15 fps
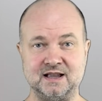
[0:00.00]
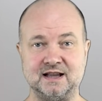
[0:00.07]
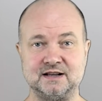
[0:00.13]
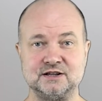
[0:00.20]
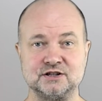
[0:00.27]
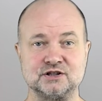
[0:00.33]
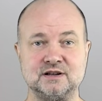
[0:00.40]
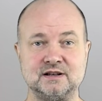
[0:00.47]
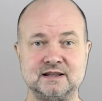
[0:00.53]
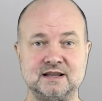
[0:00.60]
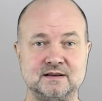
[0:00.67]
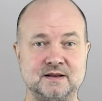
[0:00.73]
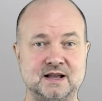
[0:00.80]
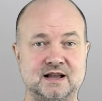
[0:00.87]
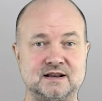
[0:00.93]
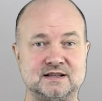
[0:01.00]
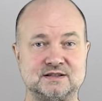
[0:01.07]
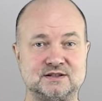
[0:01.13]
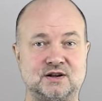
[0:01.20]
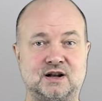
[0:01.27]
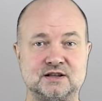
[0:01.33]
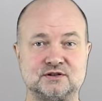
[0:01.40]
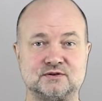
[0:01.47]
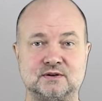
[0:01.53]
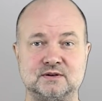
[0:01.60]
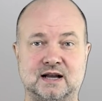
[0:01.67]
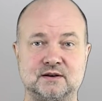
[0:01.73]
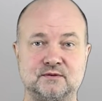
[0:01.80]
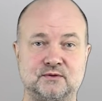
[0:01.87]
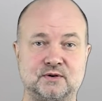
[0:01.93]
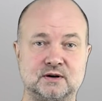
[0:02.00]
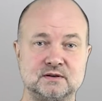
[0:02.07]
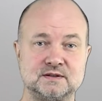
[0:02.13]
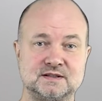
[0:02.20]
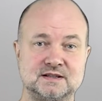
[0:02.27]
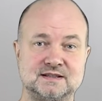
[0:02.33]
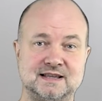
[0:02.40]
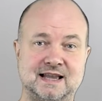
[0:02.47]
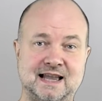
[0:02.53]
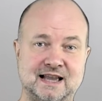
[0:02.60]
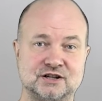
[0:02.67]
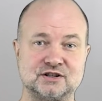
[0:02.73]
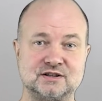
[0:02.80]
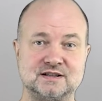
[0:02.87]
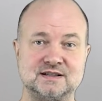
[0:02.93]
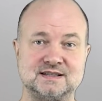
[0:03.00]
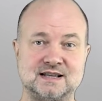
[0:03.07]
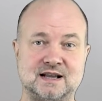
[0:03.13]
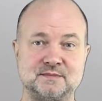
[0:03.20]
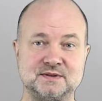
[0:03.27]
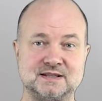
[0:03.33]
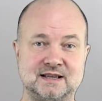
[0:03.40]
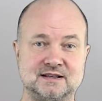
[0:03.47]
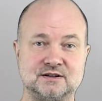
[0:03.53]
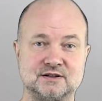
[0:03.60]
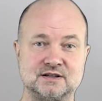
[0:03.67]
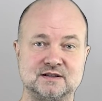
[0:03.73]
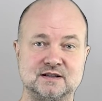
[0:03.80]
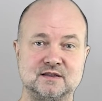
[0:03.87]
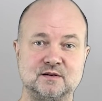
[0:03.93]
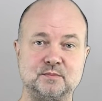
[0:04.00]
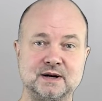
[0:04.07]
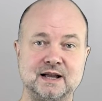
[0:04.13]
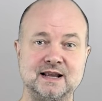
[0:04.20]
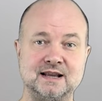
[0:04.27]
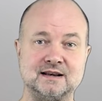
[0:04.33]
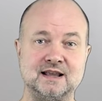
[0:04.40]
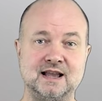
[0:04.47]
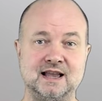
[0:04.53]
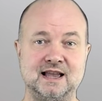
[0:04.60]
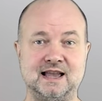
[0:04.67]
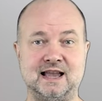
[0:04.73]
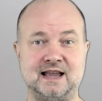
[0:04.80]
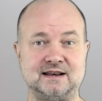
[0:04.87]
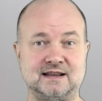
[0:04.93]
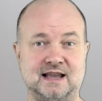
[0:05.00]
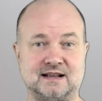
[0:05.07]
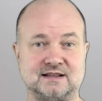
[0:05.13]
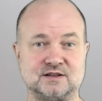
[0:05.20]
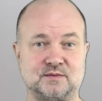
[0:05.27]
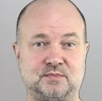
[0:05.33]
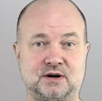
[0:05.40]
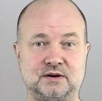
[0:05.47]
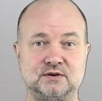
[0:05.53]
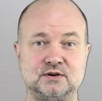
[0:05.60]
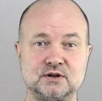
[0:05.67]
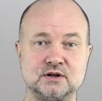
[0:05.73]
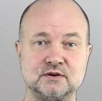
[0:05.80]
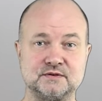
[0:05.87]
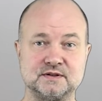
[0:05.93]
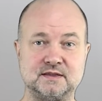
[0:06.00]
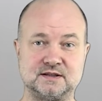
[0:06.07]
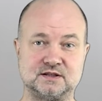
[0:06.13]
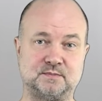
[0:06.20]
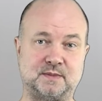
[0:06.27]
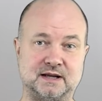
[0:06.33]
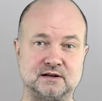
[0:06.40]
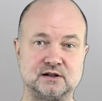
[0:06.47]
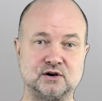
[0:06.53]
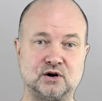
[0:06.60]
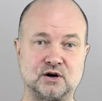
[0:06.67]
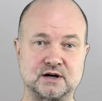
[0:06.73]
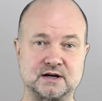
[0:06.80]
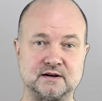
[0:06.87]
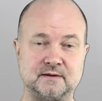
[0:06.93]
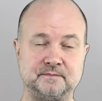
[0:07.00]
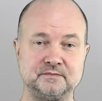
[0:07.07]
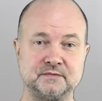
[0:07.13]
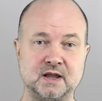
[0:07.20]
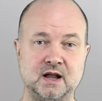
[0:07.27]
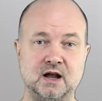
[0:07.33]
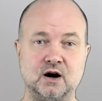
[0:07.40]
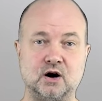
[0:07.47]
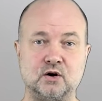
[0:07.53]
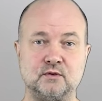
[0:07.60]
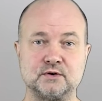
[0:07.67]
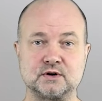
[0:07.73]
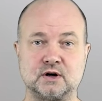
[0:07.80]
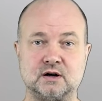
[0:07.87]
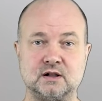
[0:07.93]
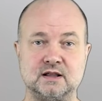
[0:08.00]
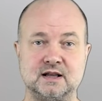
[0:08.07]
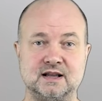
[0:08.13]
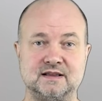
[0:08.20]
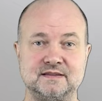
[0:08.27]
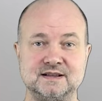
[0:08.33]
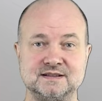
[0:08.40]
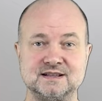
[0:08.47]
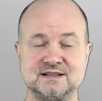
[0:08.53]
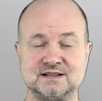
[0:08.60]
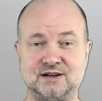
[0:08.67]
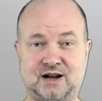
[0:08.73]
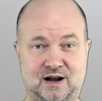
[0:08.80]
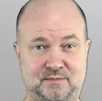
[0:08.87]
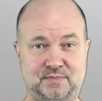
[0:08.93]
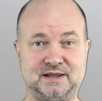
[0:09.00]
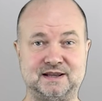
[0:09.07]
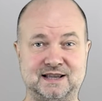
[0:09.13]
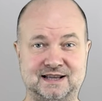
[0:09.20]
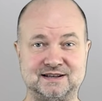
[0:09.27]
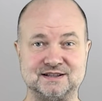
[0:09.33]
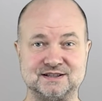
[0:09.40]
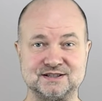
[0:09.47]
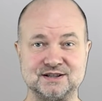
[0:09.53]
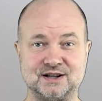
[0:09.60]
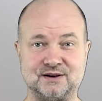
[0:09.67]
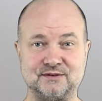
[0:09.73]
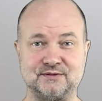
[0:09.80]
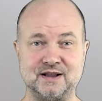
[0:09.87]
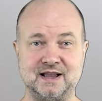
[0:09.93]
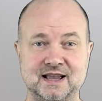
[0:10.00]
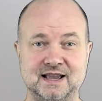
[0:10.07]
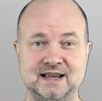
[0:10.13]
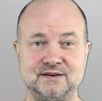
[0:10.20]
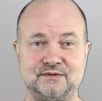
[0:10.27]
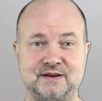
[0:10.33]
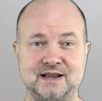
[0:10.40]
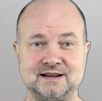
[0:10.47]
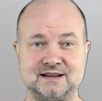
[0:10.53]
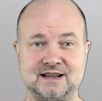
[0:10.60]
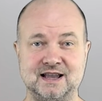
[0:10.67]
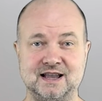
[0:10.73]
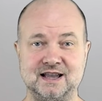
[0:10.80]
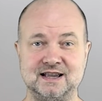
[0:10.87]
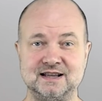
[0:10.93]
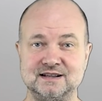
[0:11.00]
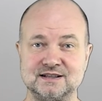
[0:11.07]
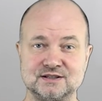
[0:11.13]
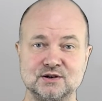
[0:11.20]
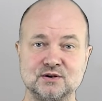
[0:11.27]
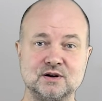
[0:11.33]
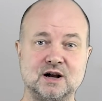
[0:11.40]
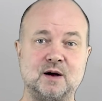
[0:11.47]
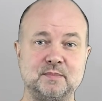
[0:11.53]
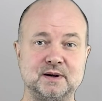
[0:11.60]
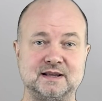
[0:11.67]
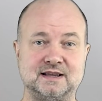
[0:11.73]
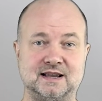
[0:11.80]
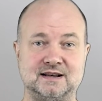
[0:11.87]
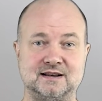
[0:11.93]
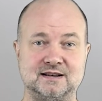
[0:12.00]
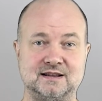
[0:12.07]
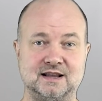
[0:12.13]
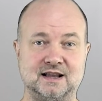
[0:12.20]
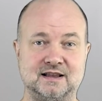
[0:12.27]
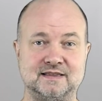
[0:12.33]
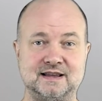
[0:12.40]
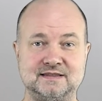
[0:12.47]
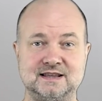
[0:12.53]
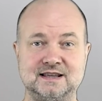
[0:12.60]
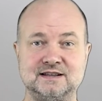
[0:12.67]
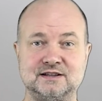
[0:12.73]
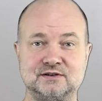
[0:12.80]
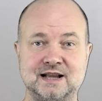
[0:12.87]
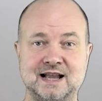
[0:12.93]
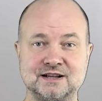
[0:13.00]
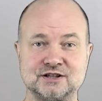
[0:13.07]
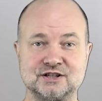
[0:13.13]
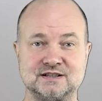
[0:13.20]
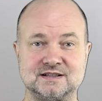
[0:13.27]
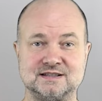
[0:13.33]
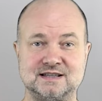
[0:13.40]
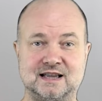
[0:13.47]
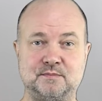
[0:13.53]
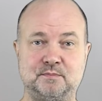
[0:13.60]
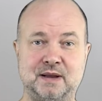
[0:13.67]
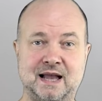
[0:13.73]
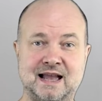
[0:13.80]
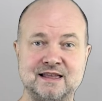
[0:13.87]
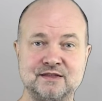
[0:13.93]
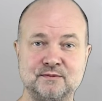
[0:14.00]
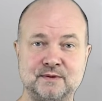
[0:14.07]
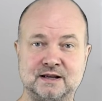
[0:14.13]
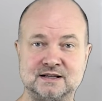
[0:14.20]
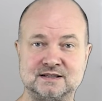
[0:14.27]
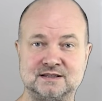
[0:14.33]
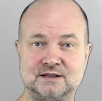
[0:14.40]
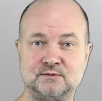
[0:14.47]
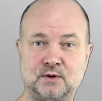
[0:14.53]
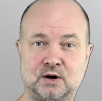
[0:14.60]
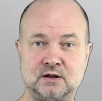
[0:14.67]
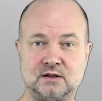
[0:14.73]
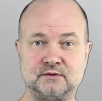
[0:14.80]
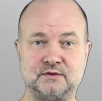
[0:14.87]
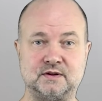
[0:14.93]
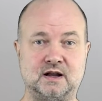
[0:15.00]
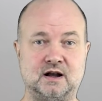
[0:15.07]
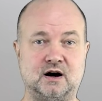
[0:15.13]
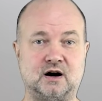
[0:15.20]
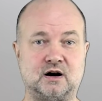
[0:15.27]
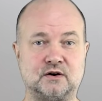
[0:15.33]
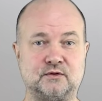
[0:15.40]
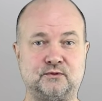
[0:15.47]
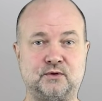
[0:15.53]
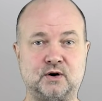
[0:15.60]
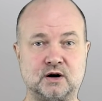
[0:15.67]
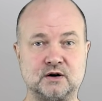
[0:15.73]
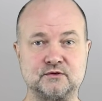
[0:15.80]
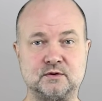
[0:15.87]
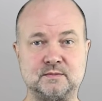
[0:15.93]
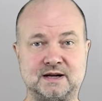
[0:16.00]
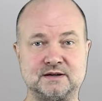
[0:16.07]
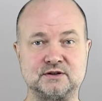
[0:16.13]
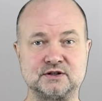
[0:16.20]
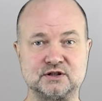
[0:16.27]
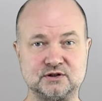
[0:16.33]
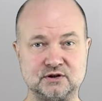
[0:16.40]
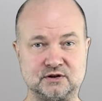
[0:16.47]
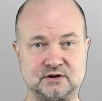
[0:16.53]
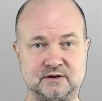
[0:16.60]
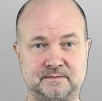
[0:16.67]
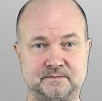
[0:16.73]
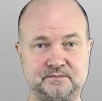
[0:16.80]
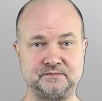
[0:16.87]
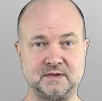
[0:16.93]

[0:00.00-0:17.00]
Additionally, testosterone unfolds its action in some centers in the brain and acts upon nerves in the spinal cord. Overall, this is complicated stuff. In fact, it is so complicated that the interactions and pathways involved are far from understood.